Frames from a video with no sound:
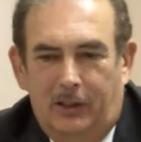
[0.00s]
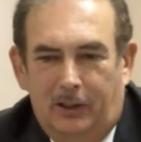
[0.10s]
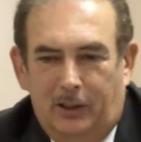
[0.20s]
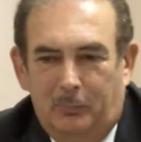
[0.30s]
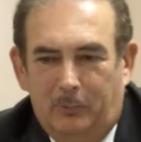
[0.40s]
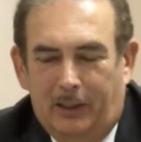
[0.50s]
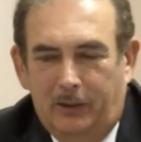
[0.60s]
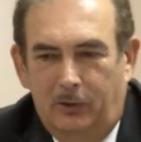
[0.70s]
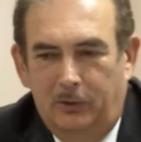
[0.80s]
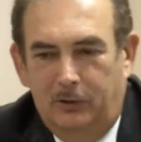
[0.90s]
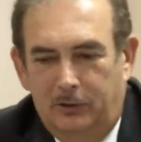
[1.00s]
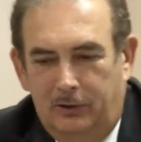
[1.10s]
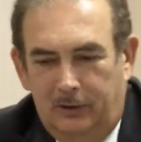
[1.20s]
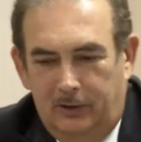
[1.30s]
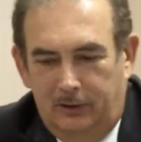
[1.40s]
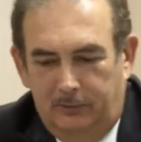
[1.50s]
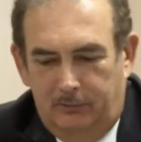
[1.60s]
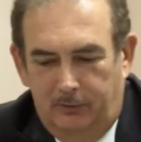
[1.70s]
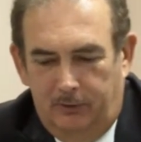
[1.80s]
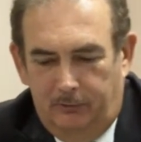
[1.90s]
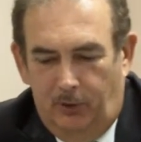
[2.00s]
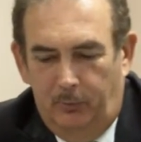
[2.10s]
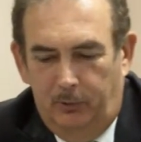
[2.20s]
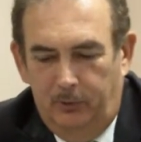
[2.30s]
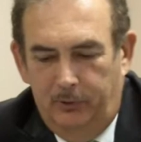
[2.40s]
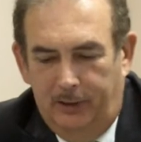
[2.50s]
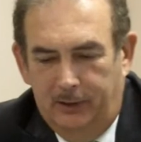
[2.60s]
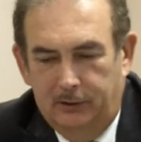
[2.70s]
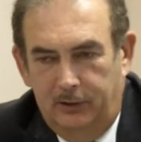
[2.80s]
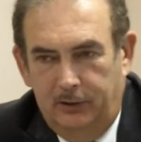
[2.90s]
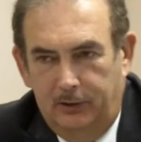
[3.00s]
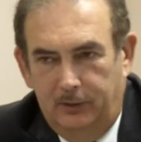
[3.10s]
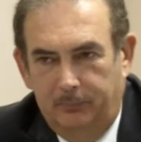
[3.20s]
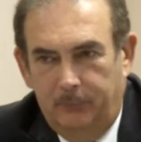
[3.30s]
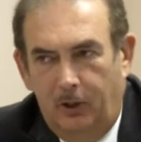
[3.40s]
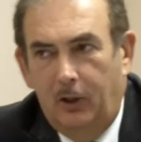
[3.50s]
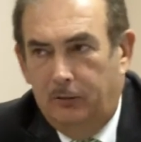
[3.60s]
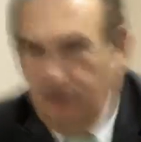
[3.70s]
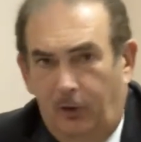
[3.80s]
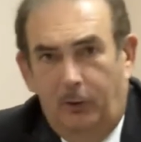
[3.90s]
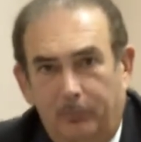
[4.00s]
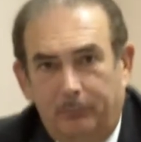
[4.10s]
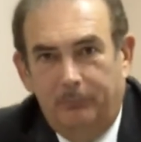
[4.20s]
I know a farmer who has a hog farm,